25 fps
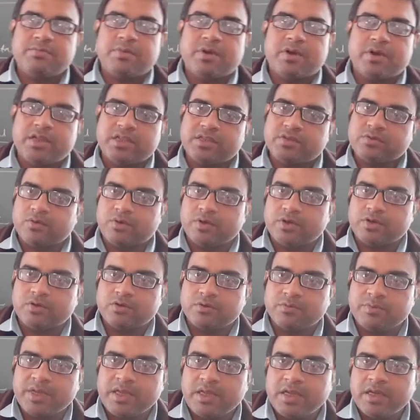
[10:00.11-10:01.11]
body is going
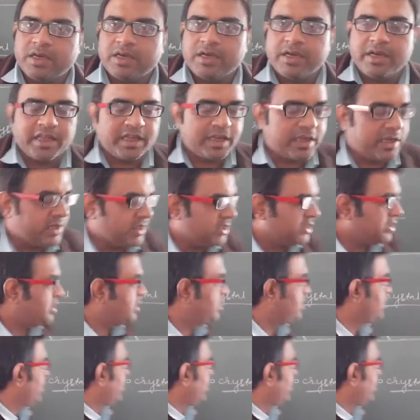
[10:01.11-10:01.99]
to be decreased.